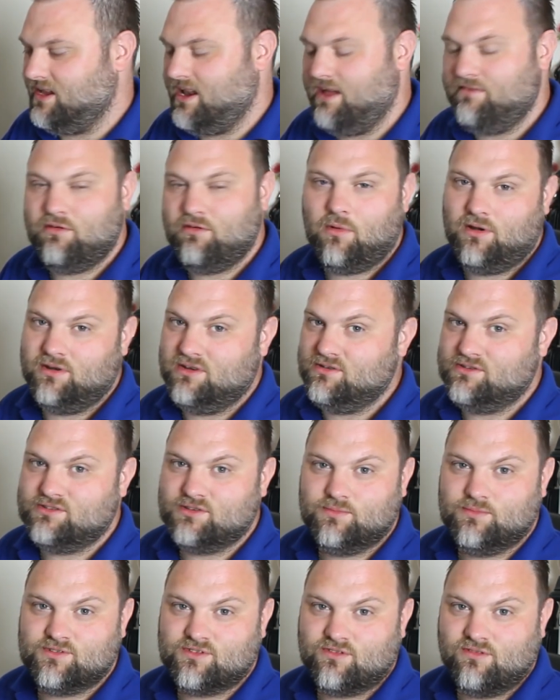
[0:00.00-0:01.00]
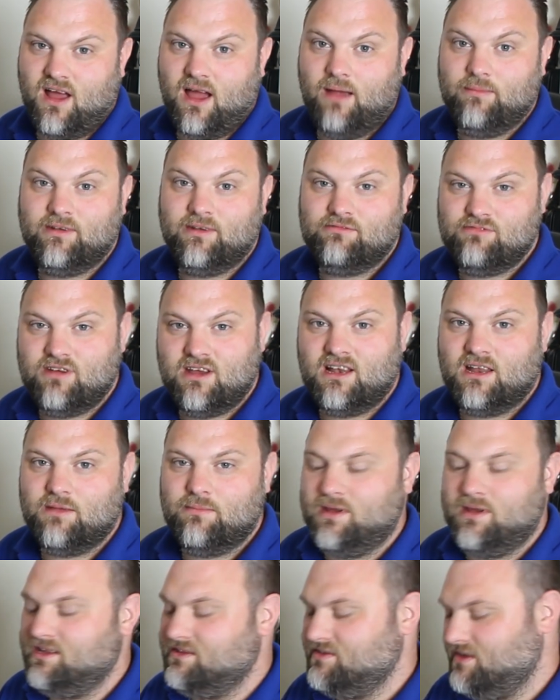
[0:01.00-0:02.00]
and everyone who's subscribed. It really
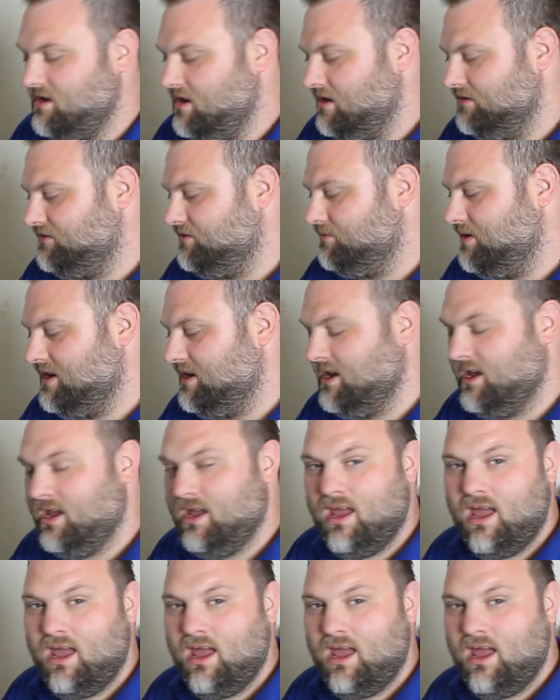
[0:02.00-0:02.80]
means a lot to me.